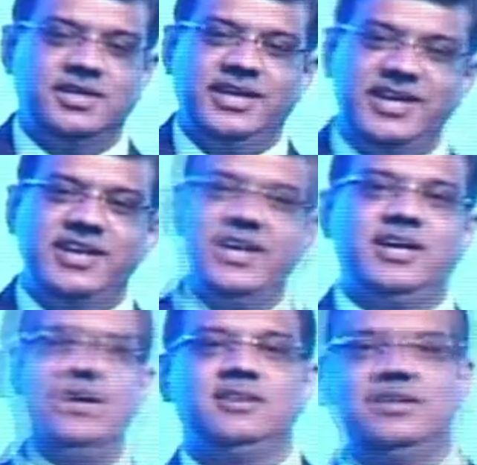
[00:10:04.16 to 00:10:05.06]

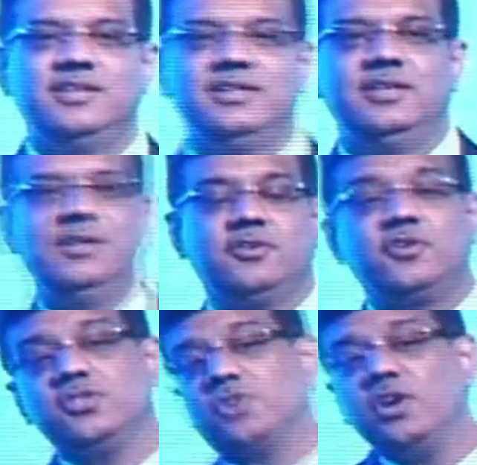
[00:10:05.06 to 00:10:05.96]
India,
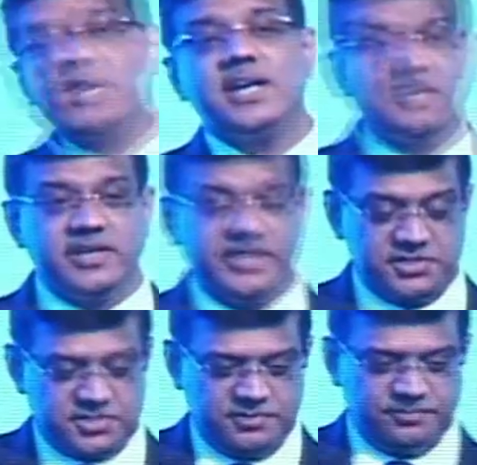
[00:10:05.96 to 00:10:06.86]
across all categories.